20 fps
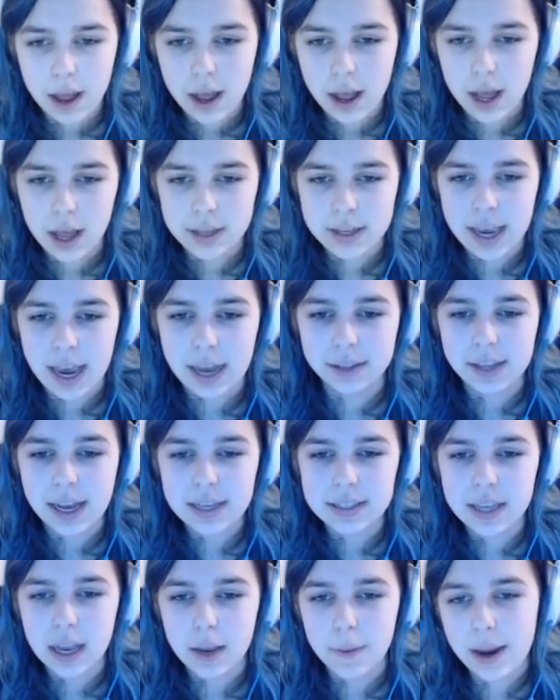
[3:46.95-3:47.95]
Uh, yeah,
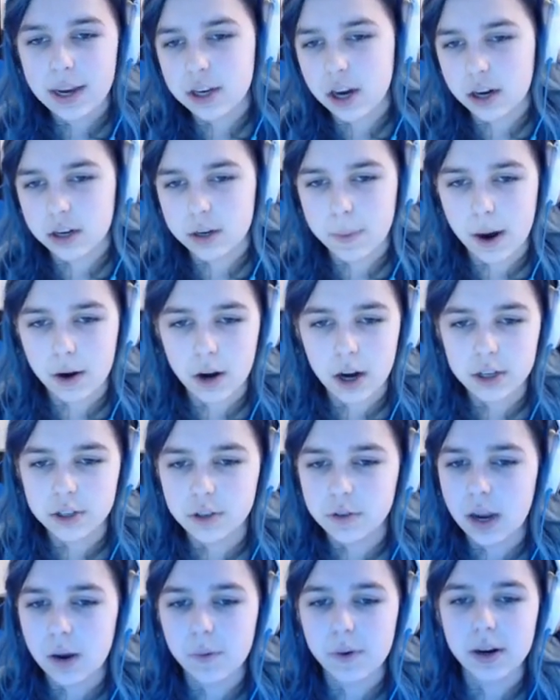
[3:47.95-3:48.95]
last time I talked about
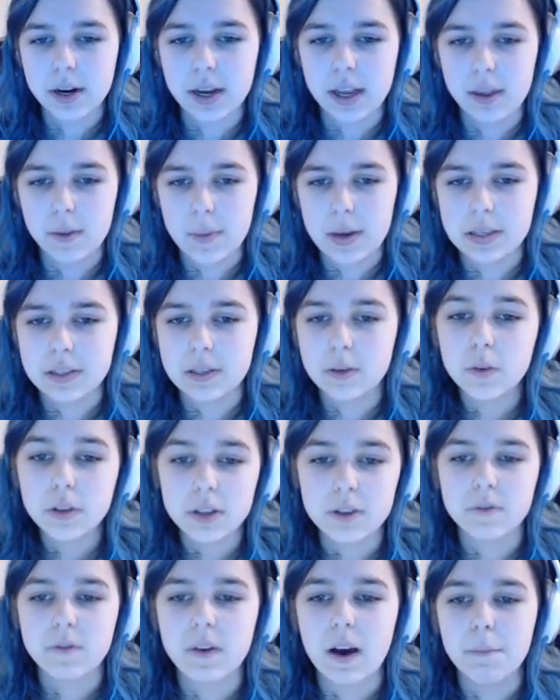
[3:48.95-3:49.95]
Cartoon Network and the Amazing
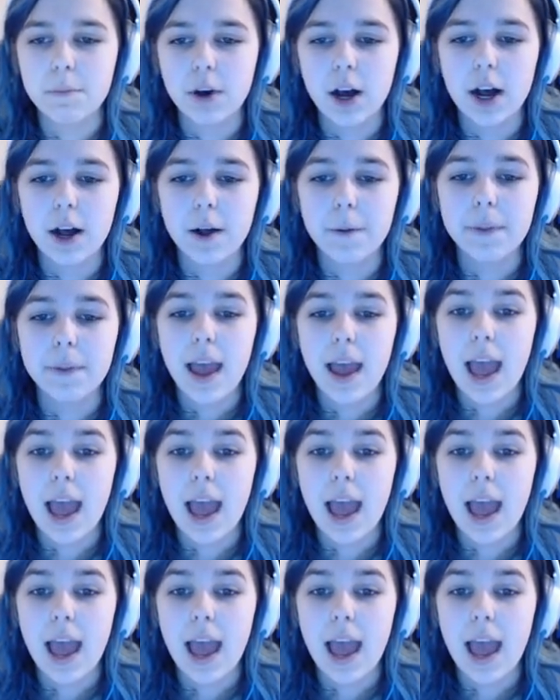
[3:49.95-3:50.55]
World of Gumball.